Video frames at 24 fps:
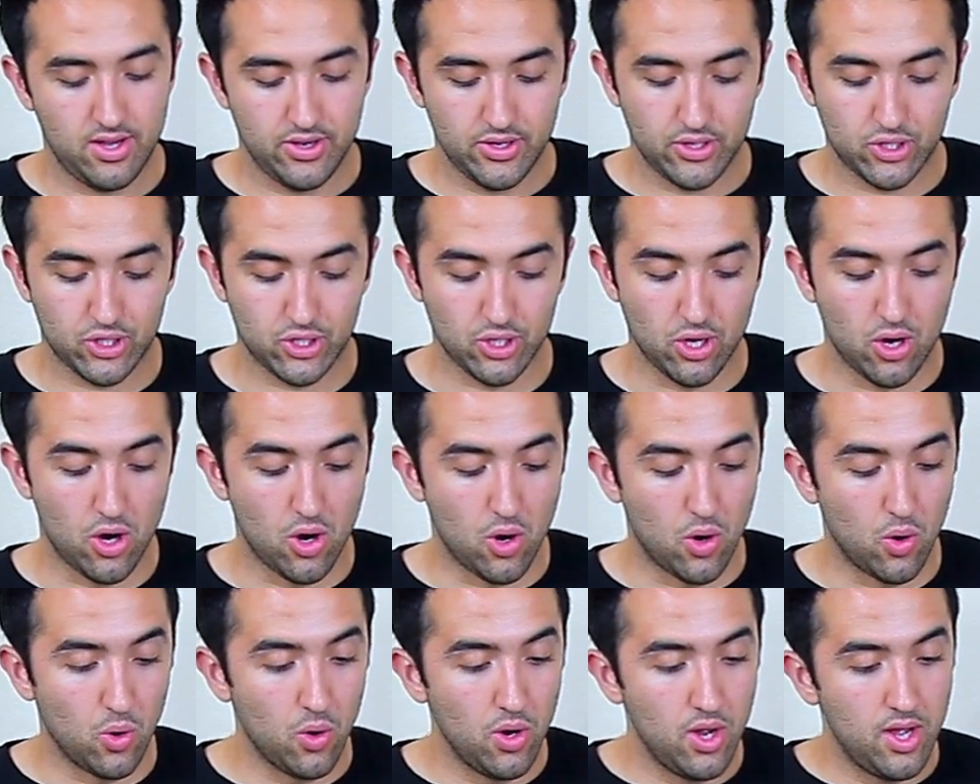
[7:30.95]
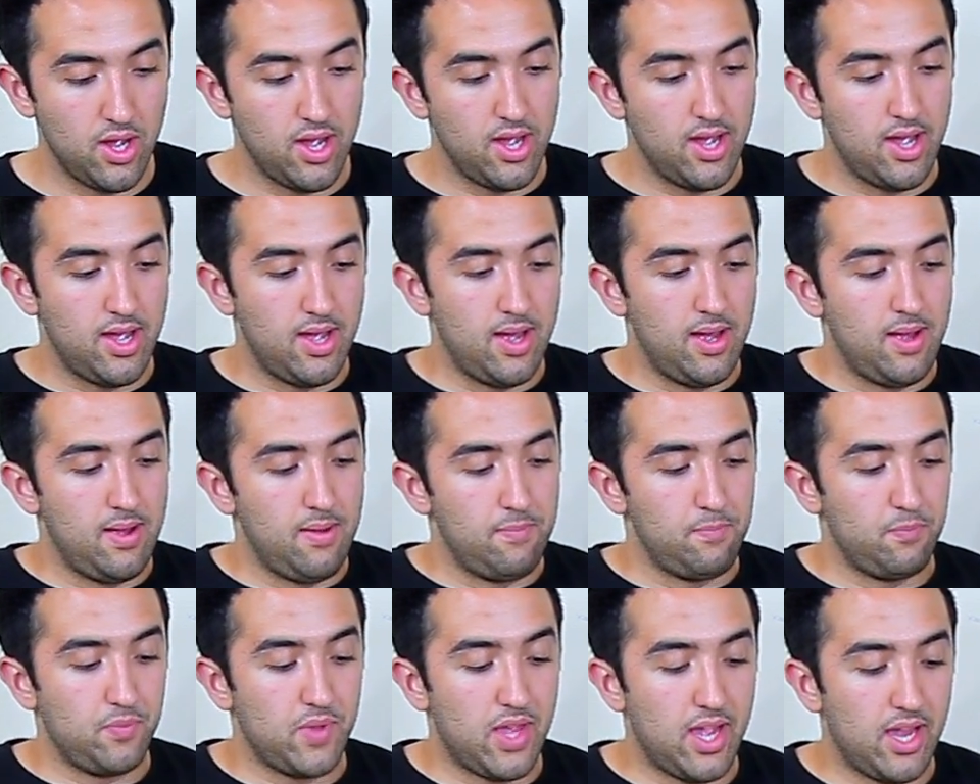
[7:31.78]
So,
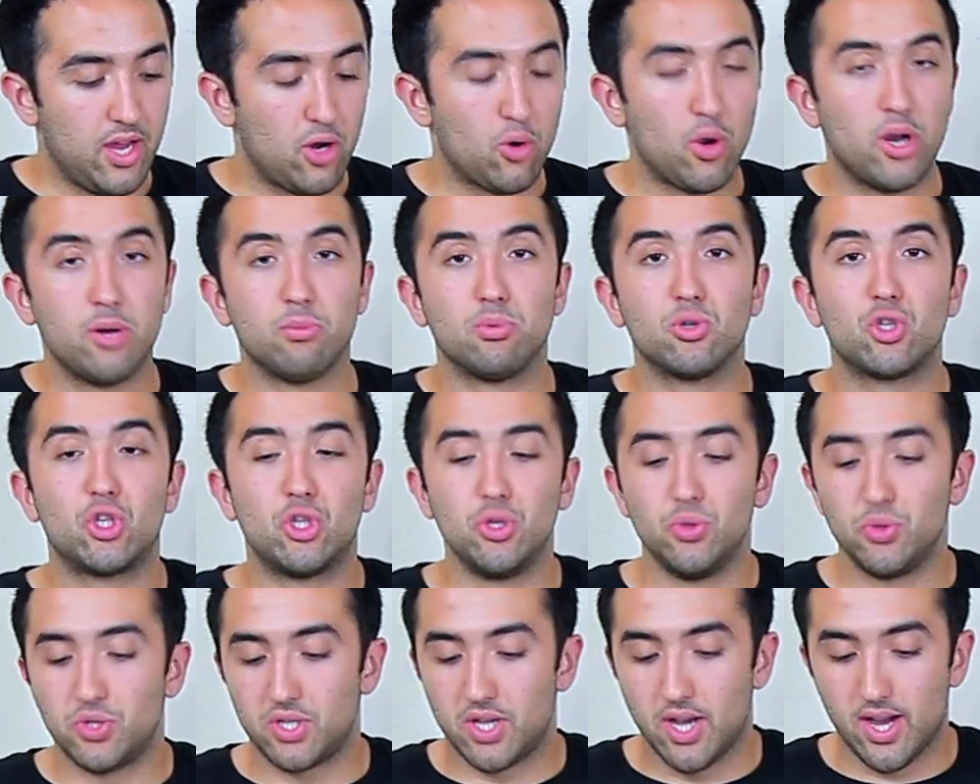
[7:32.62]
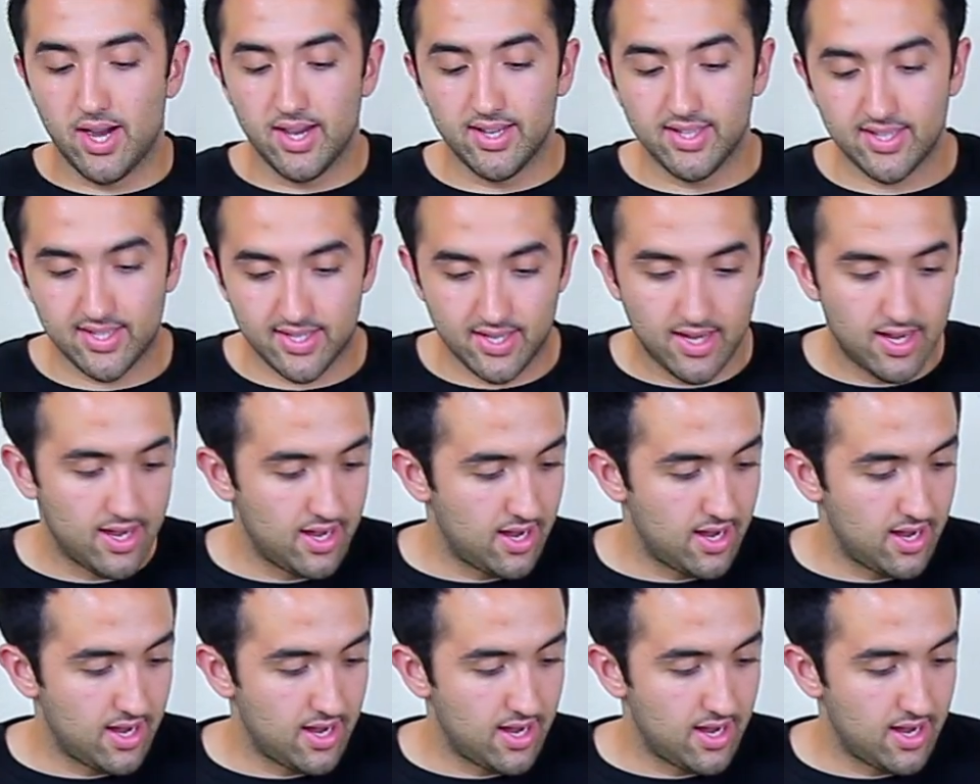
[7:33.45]
incredible shoes, guys.